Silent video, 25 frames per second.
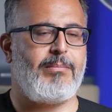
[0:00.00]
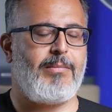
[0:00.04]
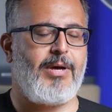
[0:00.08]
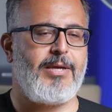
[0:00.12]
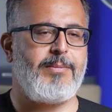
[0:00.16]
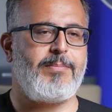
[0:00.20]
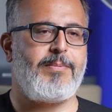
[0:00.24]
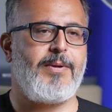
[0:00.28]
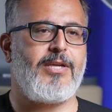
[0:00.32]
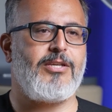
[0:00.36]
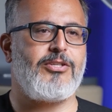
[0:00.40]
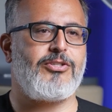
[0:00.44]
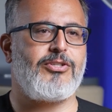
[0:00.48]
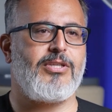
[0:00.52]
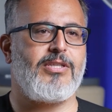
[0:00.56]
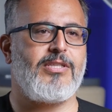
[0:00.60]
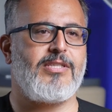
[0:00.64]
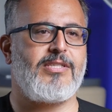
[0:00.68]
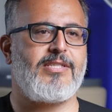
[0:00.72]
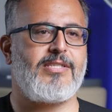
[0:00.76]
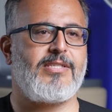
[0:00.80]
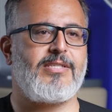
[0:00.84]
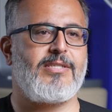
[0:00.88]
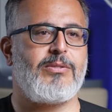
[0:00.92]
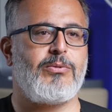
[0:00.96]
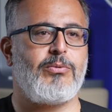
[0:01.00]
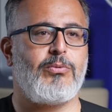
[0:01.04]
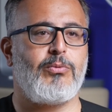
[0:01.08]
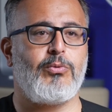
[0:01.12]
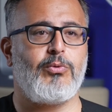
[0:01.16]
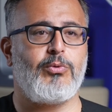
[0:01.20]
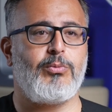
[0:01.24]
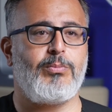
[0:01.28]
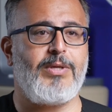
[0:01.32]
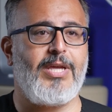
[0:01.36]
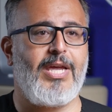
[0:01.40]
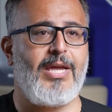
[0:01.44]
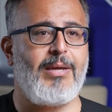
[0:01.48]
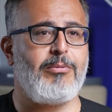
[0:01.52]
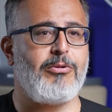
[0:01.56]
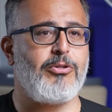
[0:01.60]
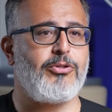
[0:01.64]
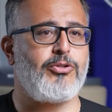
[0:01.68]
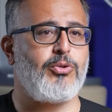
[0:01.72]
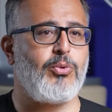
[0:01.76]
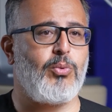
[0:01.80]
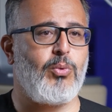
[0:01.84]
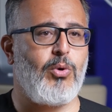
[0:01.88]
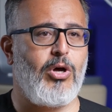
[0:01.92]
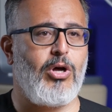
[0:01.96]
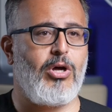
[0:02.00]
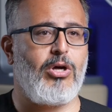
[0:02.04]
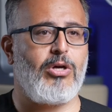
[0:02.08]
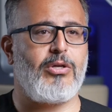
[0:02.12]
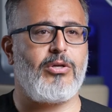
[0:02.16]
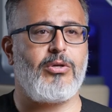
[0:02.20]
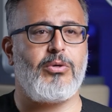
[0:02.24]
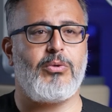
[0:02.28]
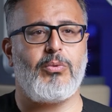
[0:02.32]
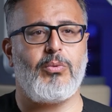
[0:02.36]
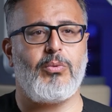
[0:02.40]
my patients would be able to walk